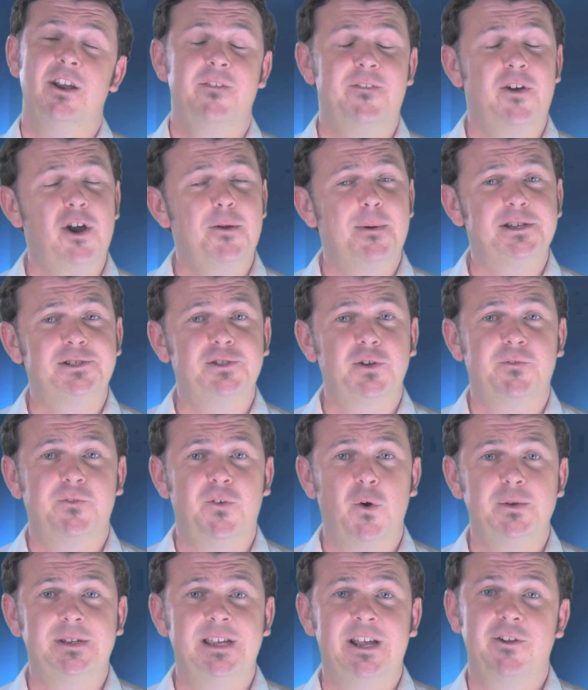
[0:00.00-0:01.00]
I very much look
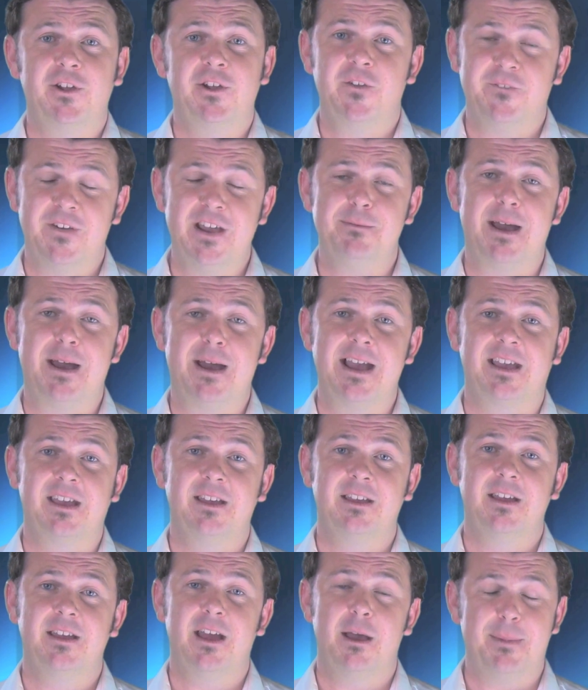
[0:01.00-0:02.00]
forward to hearing your feedback
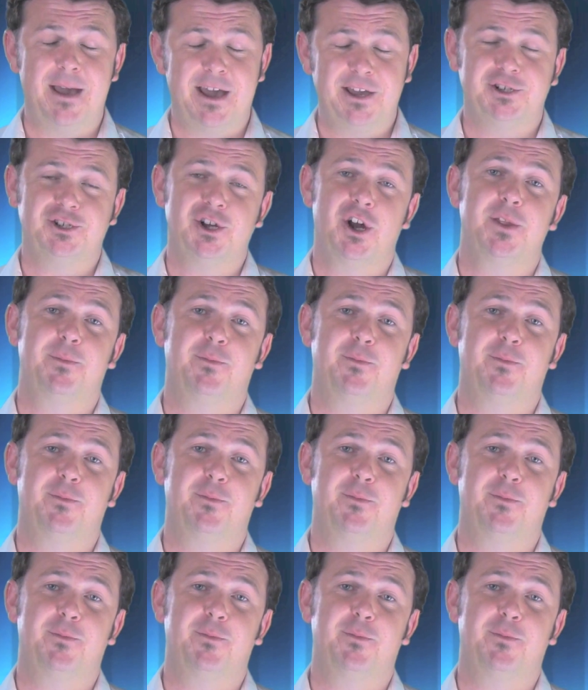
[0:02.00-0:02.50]
about your child's